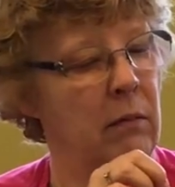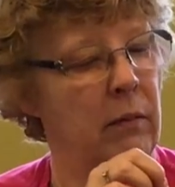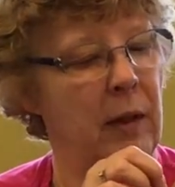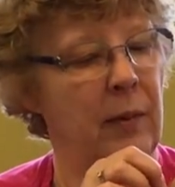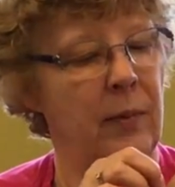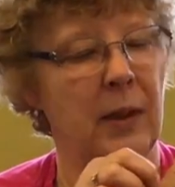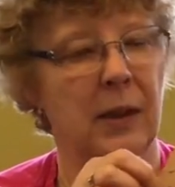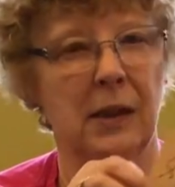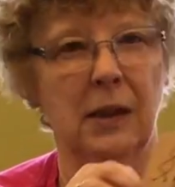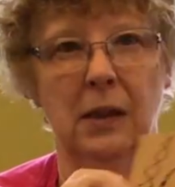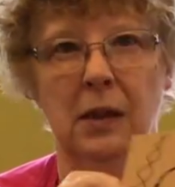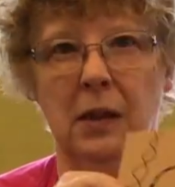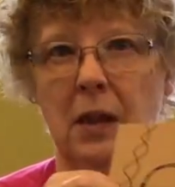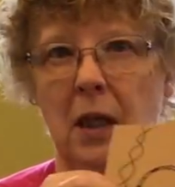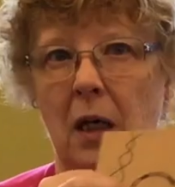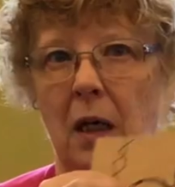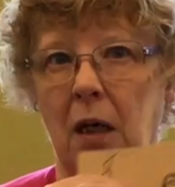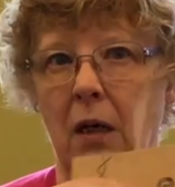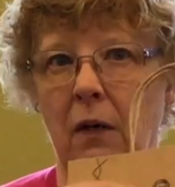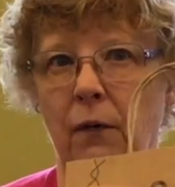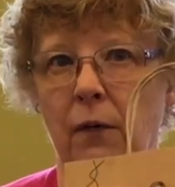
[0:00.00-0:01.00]
maybe a
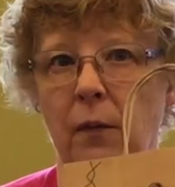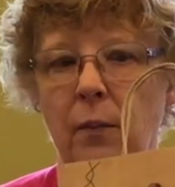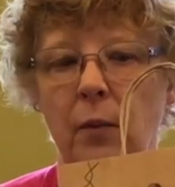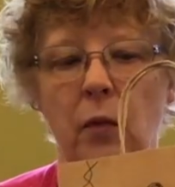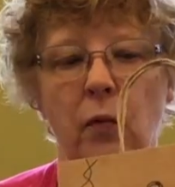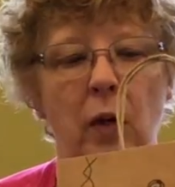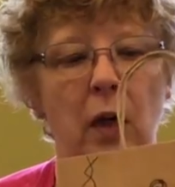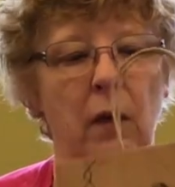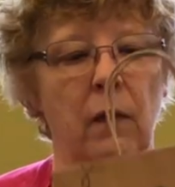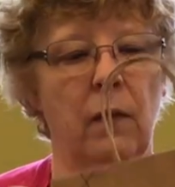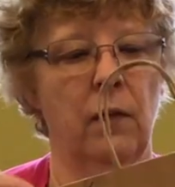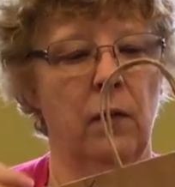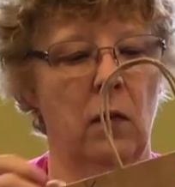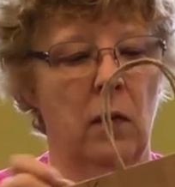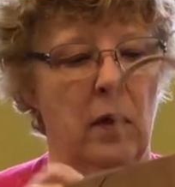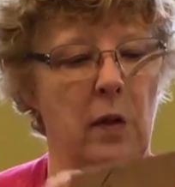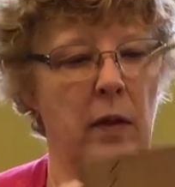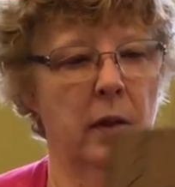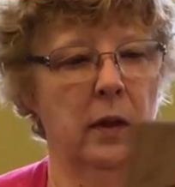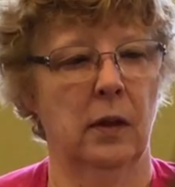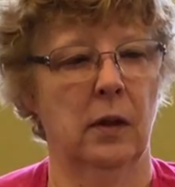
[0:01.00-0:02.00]
snake from the
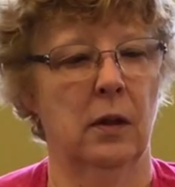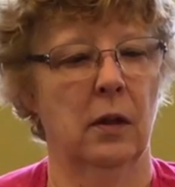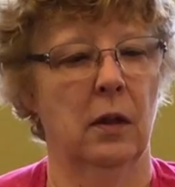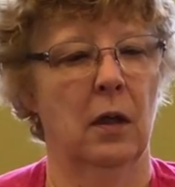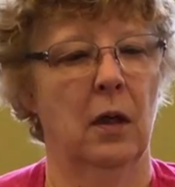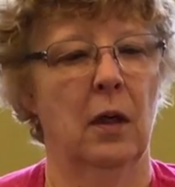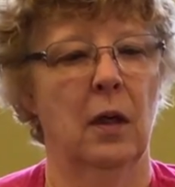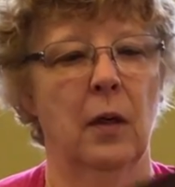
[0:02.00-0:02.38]
rainforest,